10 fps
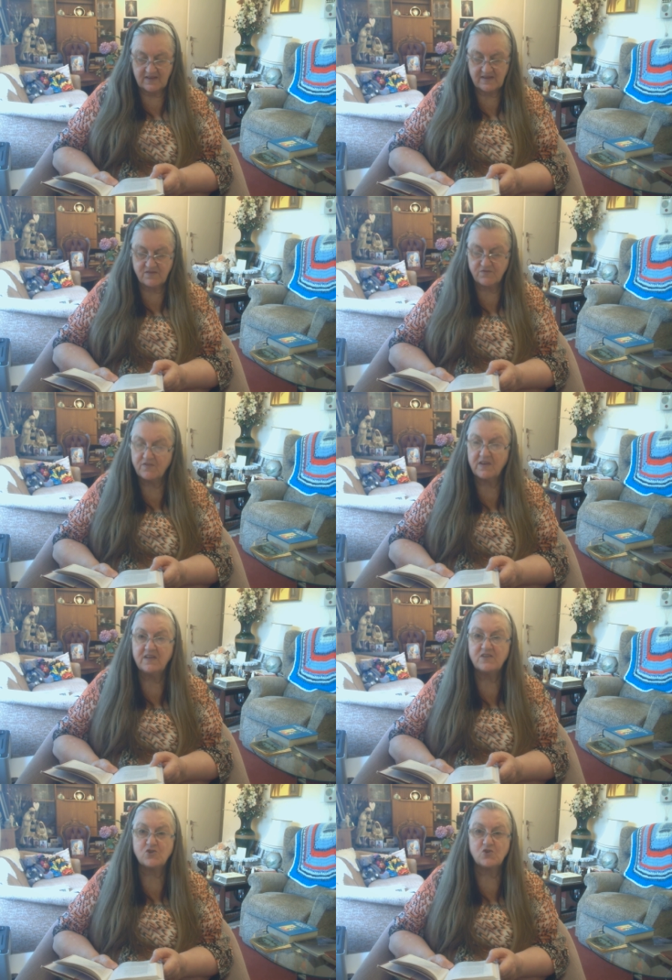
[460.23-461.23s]
He
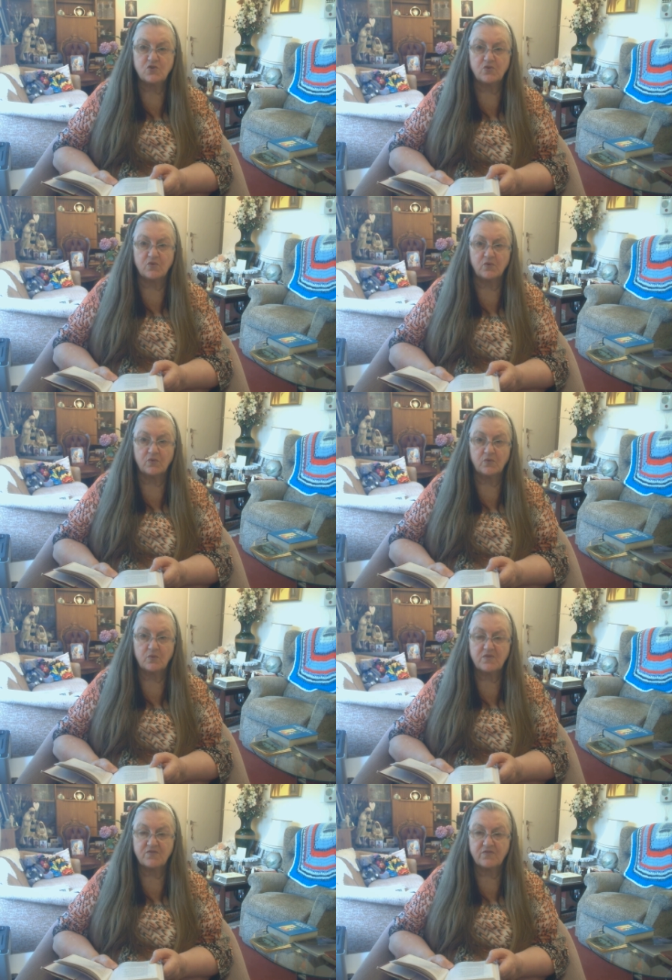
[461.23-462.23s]
feeds you
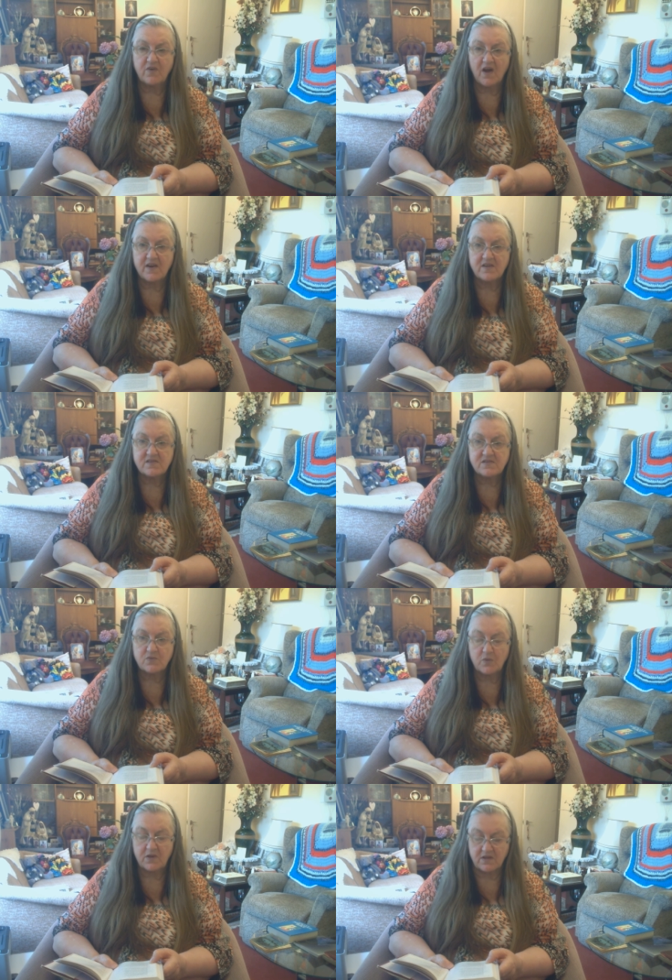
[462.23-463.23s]
with finest
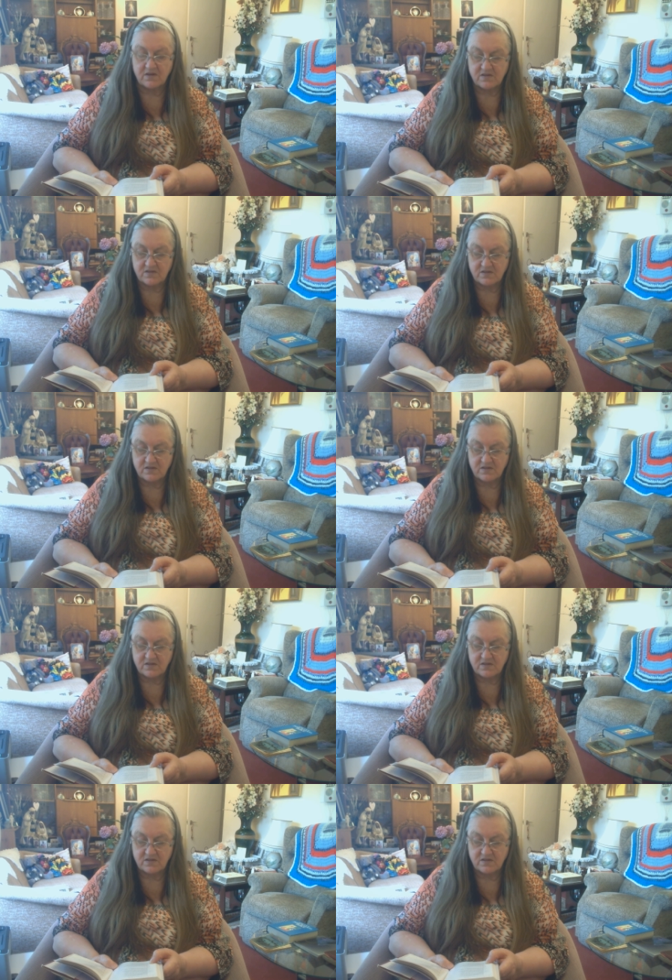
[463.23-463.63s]
wheat.